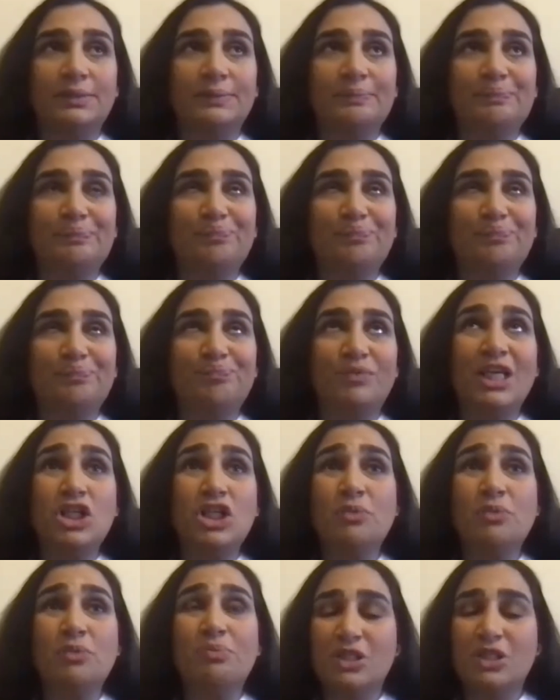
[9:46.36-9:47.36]
that
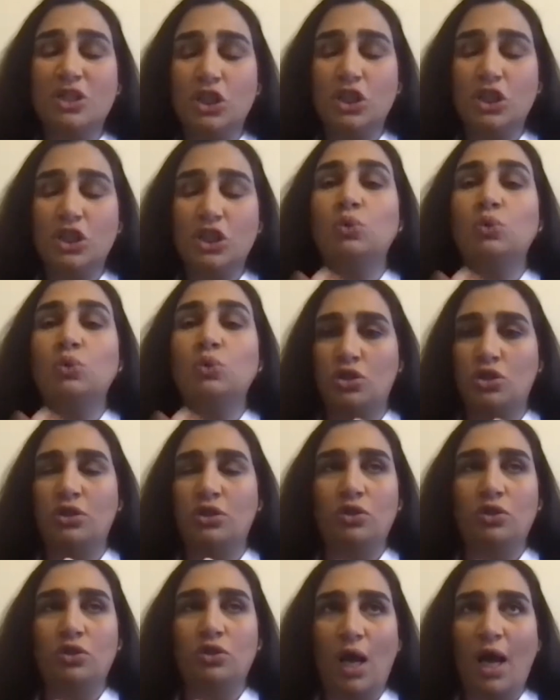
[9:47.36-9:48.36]
Egypt, it's
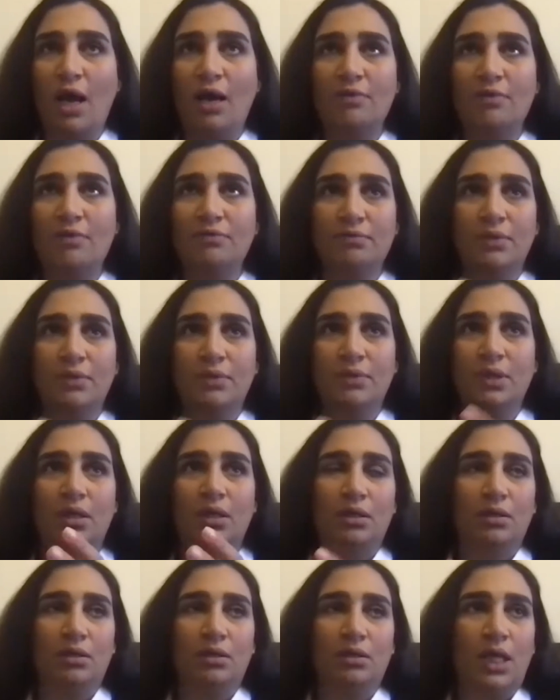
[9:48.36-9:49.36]
huge. You have
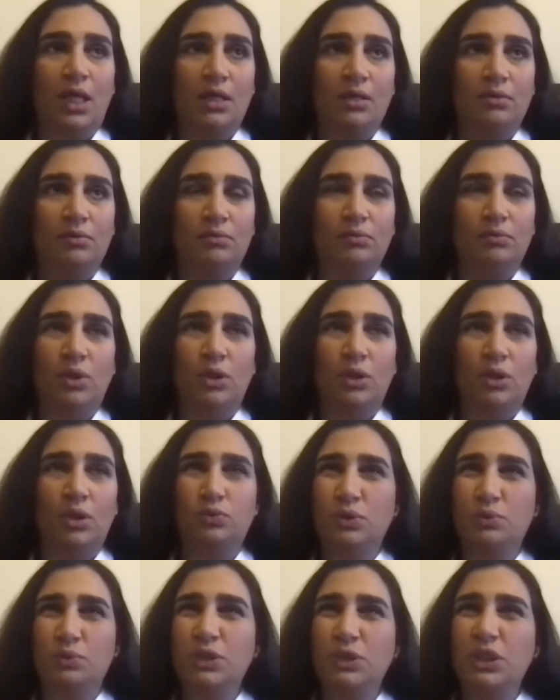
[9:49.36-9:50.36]
like
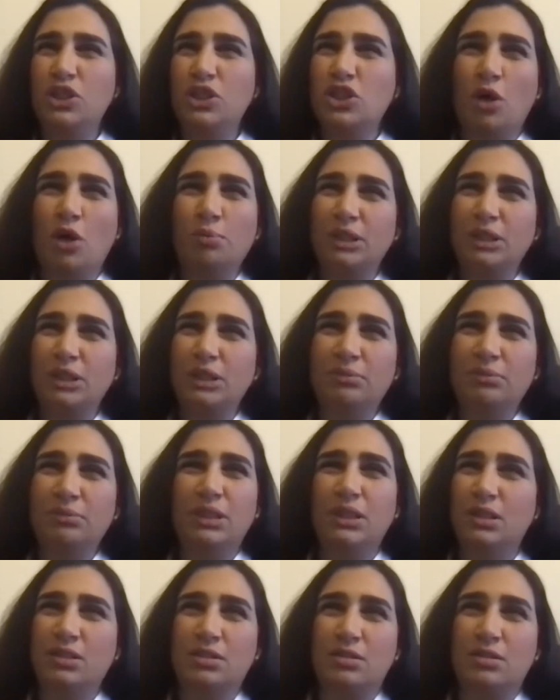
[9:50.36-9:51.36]
we reached how
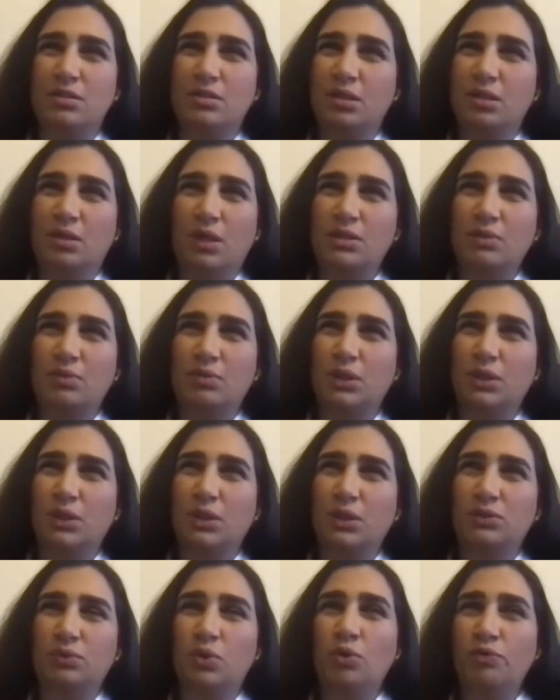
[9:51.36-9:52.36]
many millions?
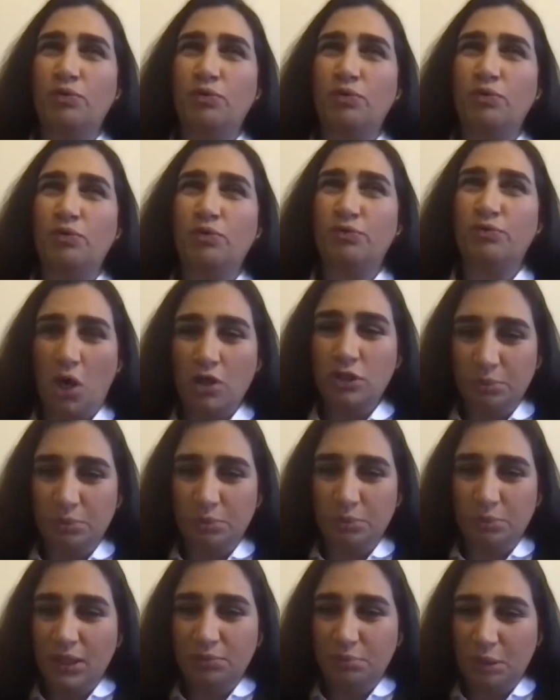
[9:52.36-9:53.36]
We're over
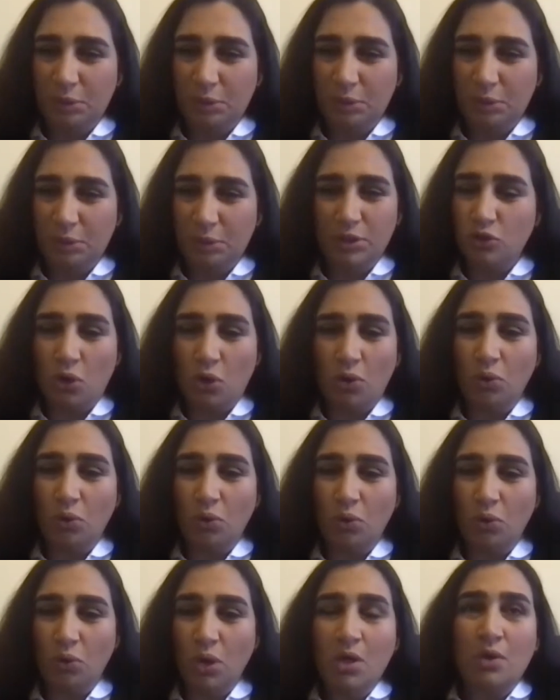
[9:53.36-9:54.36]
100 million people.
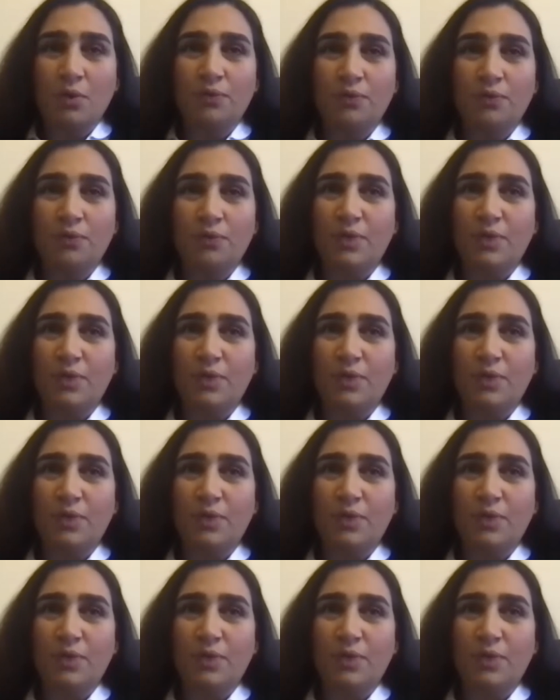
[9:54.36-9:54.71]
So